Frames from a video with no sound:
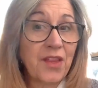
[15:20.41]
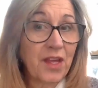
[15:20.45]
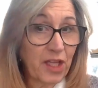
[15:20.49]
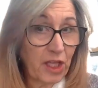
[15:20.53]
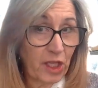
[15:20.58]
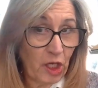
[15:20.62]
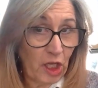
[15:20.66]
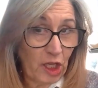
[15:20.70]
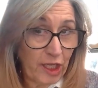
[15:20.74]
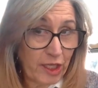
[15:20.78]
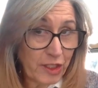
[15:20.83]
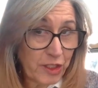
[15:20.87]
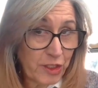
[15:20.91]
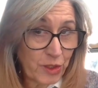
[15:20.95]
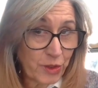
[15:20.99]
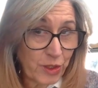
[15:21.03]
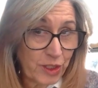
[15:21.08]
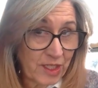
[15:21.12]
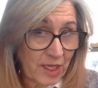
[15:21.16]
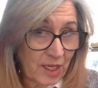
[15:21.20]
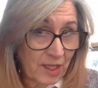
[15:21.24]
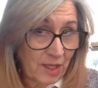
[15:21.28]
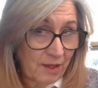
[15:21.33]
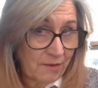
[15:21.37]
That little
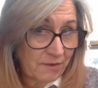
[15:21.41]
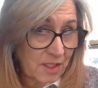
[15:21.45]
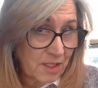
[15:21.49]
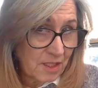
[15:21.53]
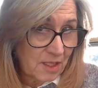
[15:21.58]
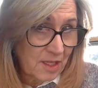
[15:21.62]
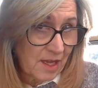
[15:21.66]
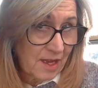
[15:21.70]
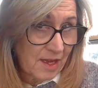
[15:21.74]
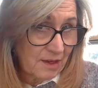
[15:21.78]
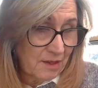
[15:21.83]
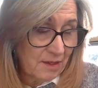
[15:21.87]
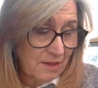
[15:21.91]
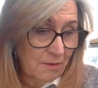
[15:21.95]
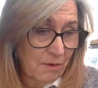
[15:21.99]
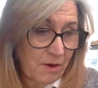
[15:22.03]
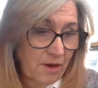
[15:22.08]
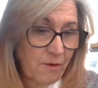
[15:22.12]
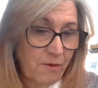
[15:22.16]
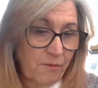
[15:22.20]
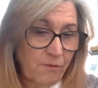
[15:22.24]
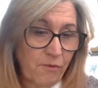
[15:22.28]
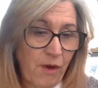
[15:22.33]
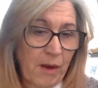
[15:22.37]
lizard that lives in that, you
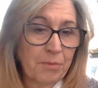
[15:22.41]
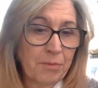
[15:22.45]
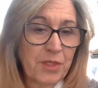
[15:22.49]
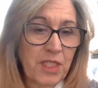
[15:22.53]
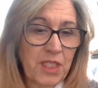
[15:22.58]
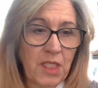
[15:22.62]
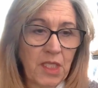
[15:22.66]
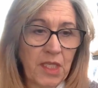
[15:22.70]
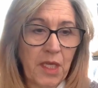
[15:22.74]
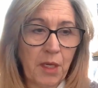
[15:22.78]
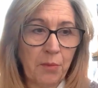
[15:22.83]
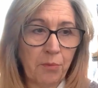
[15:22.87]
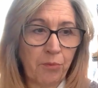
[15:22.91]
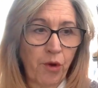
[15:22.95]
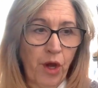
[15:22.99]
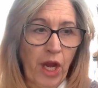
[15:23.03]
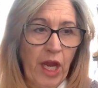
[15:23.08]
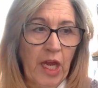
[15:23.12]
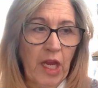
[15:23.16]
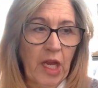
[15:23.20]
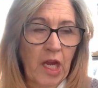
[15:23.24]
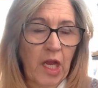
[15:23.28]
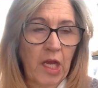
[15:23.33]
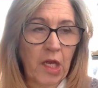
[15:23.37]
know, reptilian
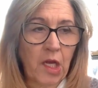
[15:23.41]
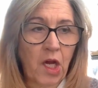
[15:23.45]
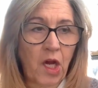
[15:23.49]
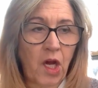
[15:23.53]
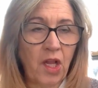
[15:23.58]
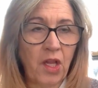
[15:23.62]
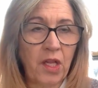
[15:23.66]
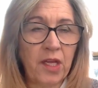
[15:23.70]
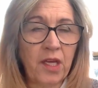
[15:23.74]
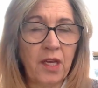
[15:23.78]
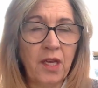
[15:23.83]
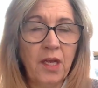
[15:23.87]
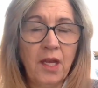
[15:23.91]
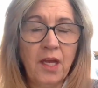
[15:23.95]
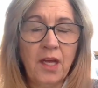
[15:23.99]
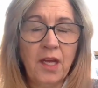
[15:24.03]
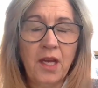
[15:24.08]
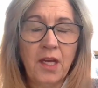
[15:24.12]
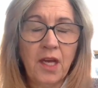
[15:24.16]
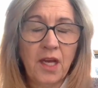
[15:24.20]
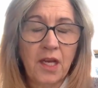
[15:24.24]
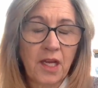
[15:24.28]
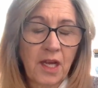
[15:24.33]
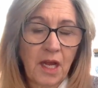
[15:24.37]
brain, I call it,
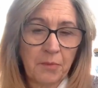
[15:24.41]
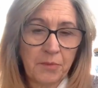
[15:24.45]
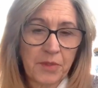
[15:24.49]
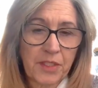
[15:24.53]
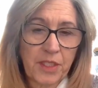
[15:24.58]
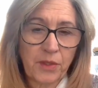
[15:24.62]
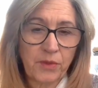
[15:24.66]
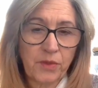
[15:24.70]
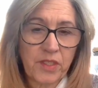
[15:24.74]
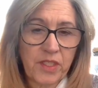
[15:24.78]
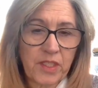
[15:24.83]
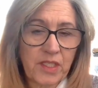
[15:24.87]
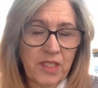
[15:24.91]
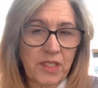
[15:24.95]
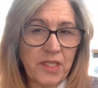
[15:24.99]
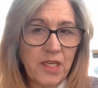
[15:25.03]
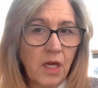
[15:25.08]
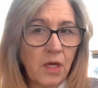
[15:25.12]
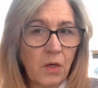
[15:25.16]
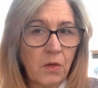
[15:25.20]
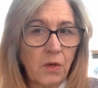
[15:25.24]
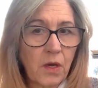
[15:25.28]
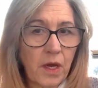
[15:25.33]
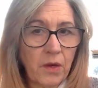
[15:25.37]
comes out and says,
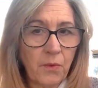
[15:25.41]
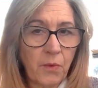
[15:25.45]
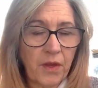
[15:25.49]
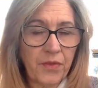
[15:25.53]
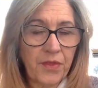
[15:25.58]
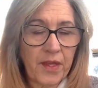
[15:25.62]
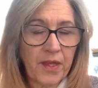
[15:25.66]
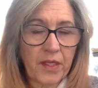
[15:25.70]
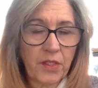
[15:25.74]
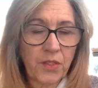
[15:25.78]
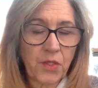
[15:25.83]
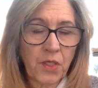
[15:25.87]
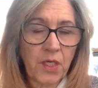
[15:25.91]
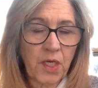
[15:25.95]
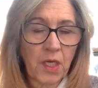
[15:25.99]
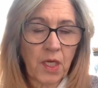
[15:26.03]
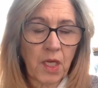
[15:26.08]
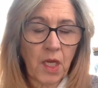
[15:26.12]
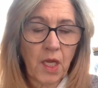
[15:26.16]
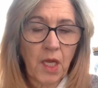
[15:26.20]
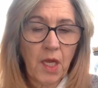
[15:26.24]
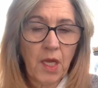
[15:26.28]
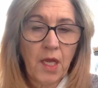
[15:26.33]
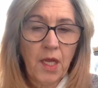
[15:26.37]
No, I want that
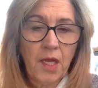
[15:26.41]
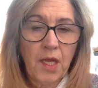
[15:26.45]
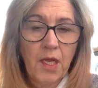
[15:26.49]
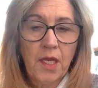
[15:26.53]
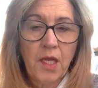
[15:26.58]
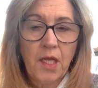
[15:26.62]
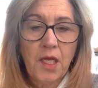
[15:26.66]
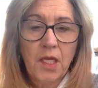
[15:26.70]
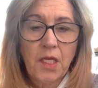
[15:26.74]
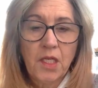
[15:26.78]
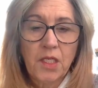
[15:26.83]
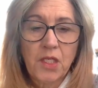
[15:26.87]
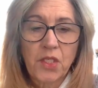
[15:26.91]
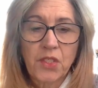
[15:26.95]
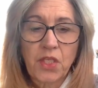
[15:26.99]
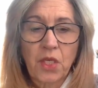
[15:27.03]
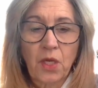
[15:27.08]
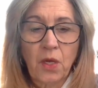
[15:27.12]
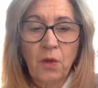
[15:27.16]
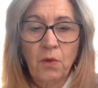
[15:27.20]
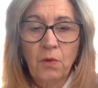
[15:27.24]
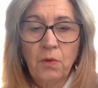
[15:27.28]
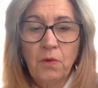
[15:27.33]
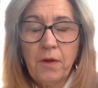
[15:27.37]
drink.
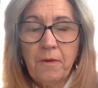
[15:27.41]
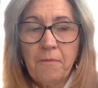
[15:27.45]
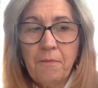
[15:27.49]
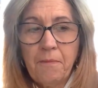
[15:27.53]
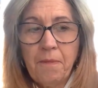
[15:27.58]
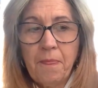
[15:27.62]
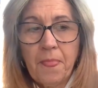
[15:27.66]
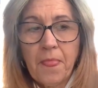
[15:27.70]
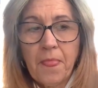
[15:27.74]
So,